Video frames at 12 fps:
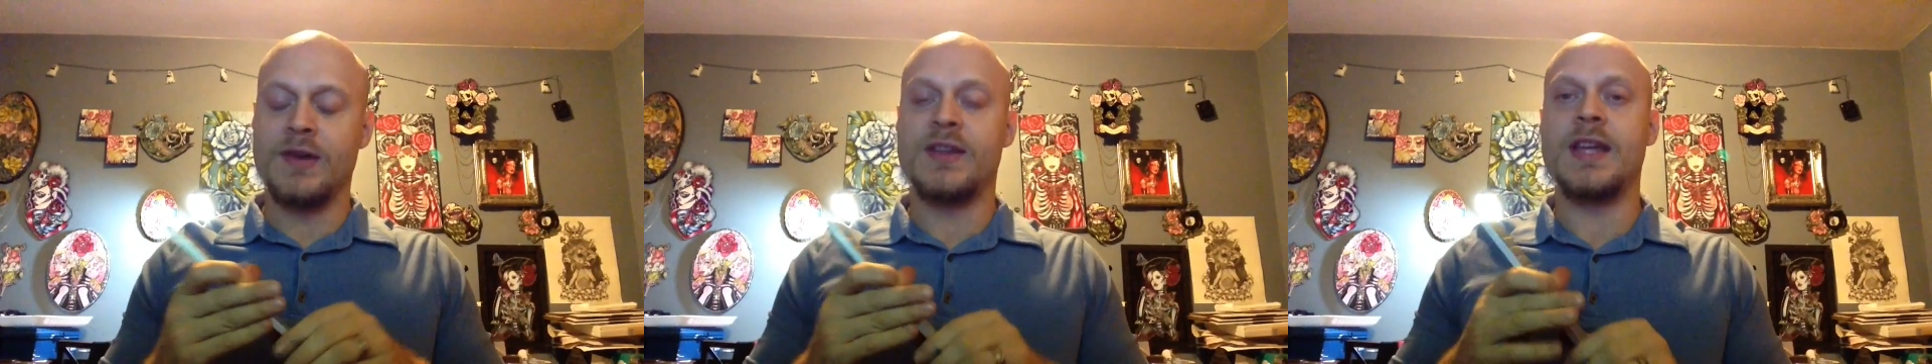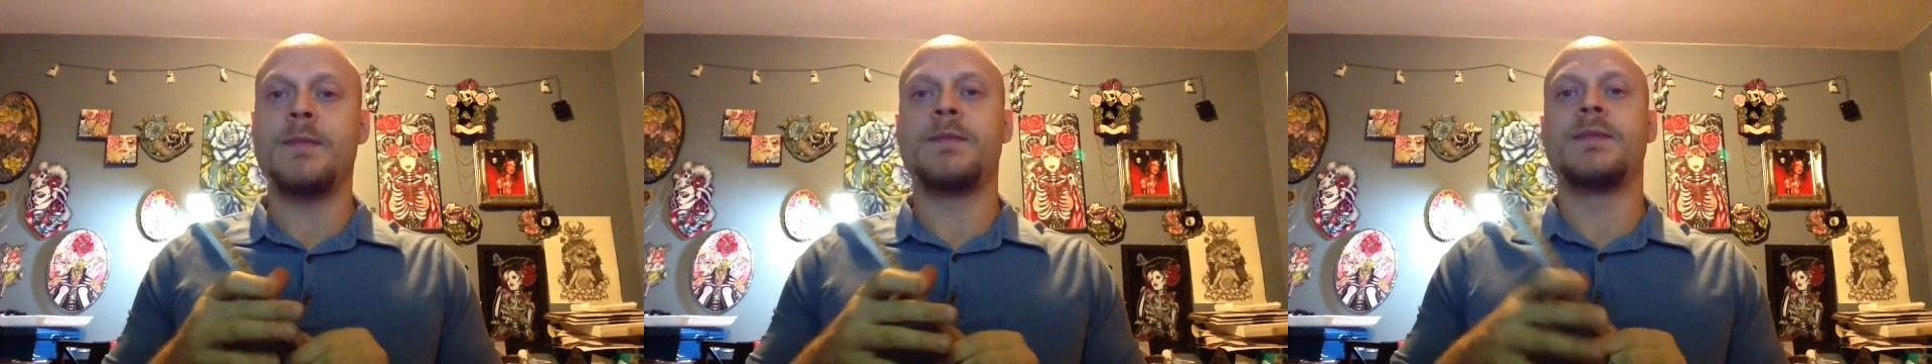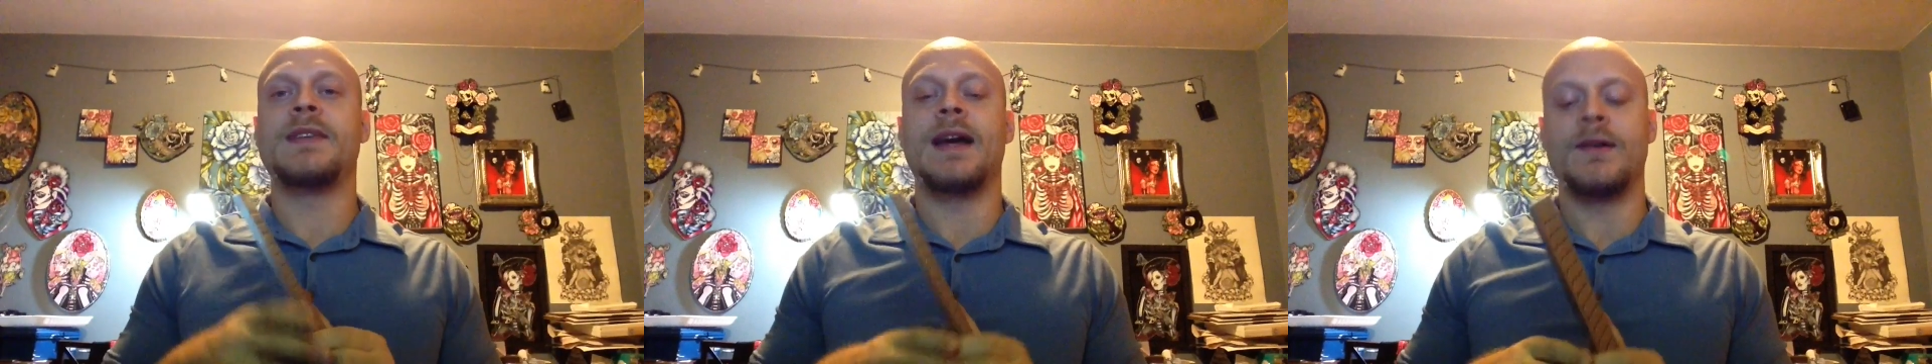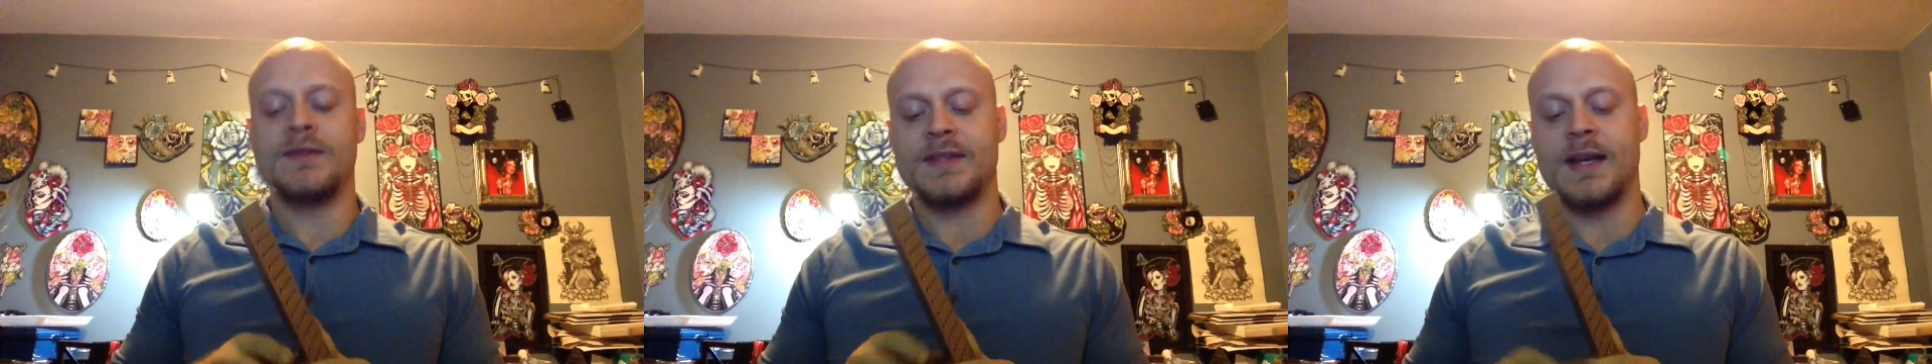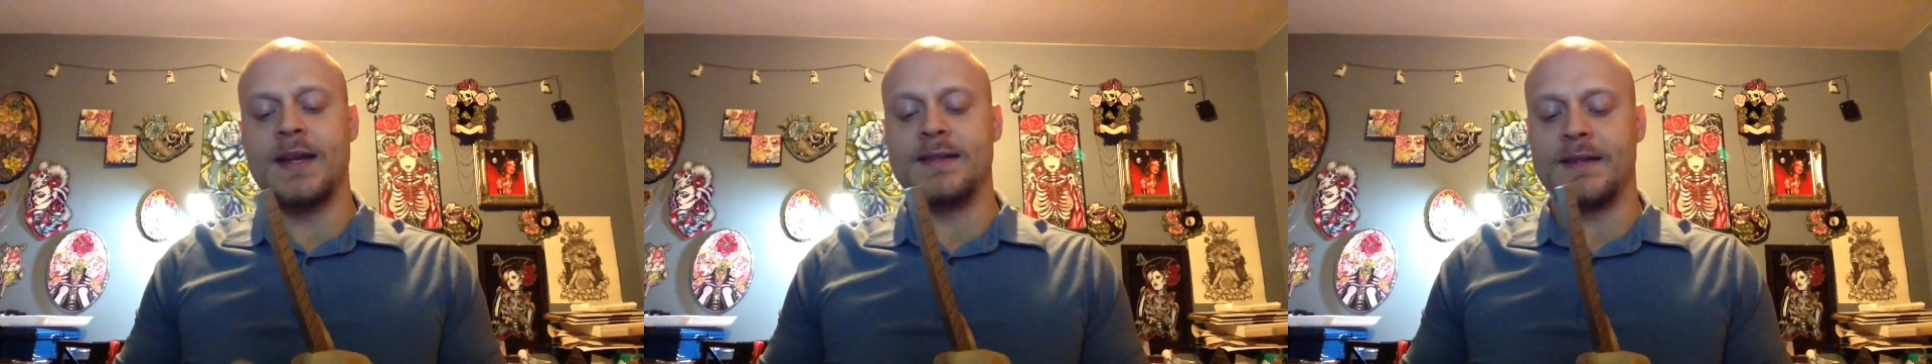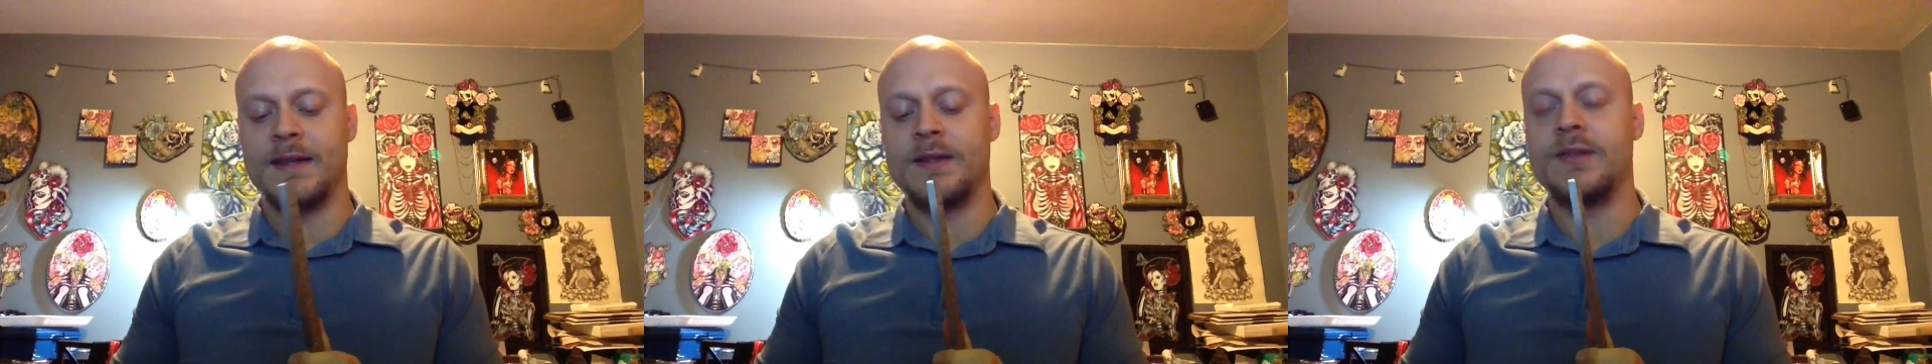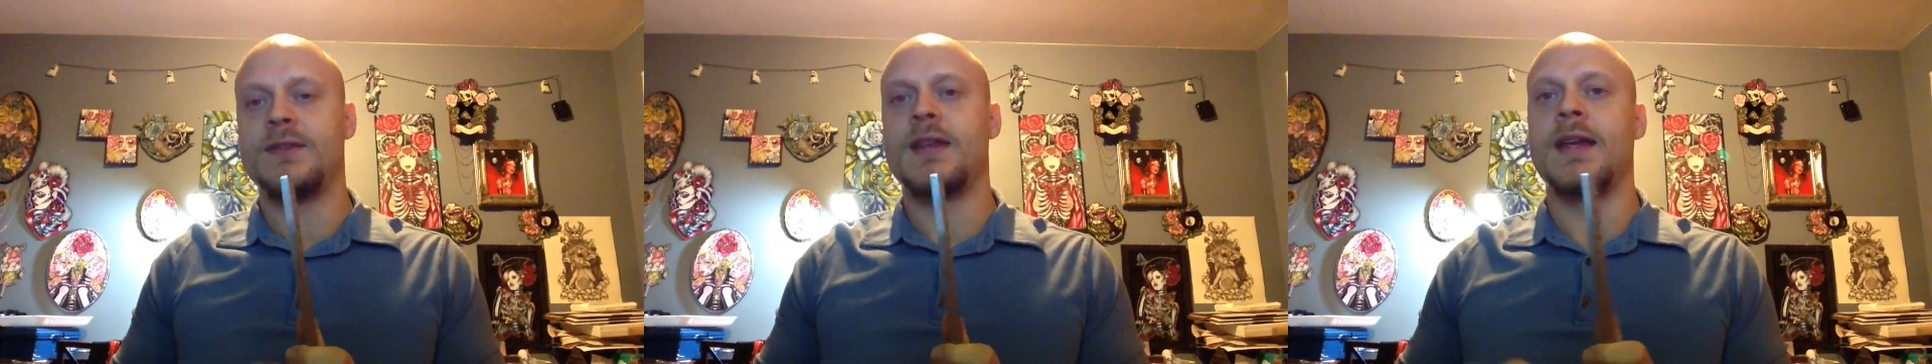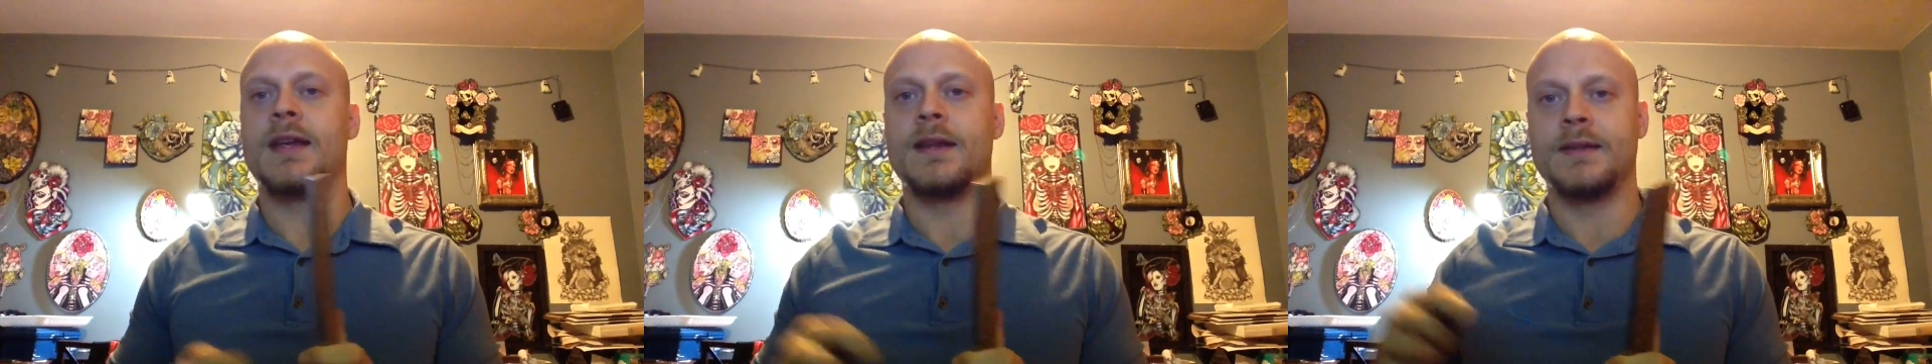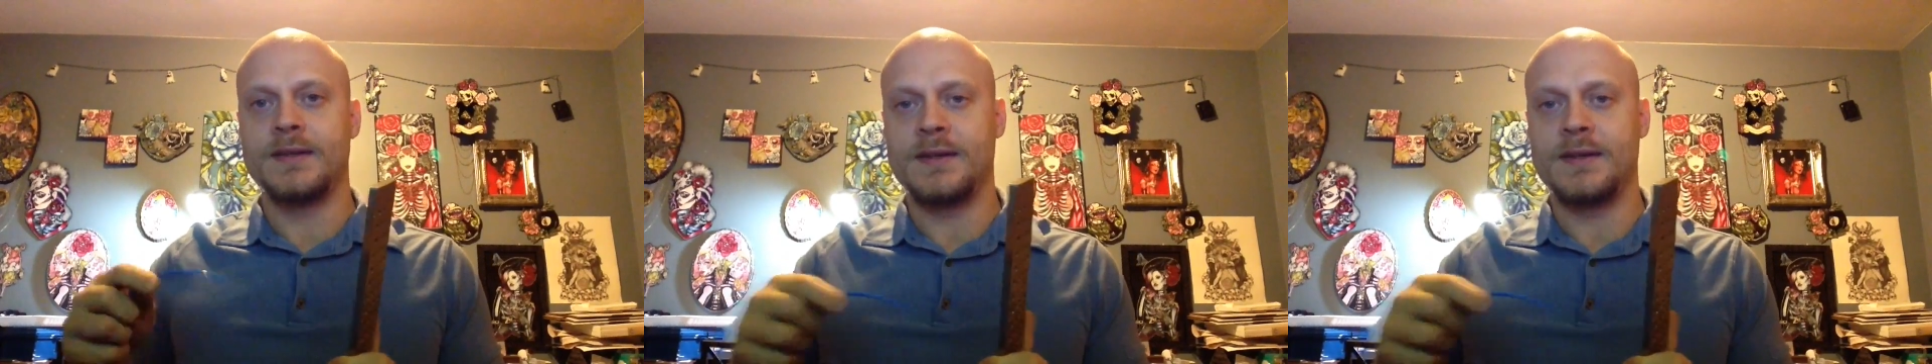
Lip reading: you keep downsizing it and taking